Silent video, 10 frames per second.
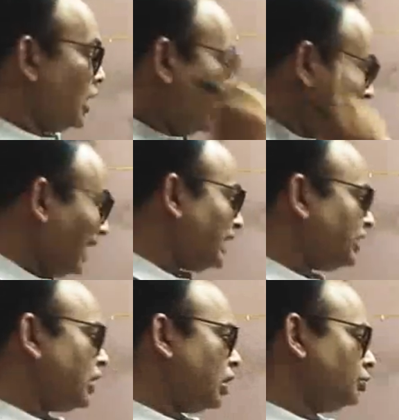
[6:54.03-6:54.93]
Any
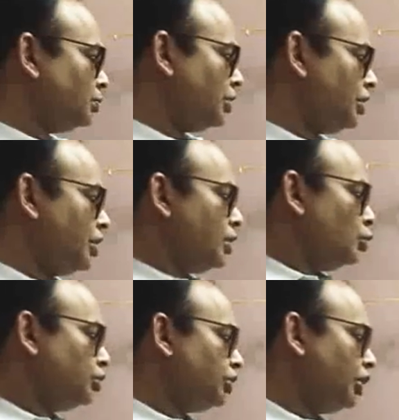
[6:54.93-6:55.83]
charge body
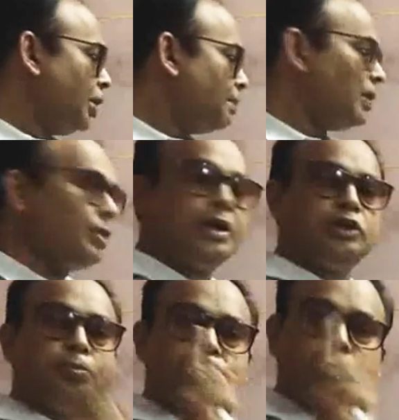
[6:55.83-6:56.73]
which is repelled by
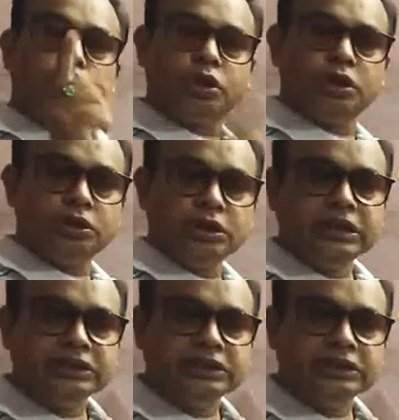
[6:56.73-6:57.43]
the proton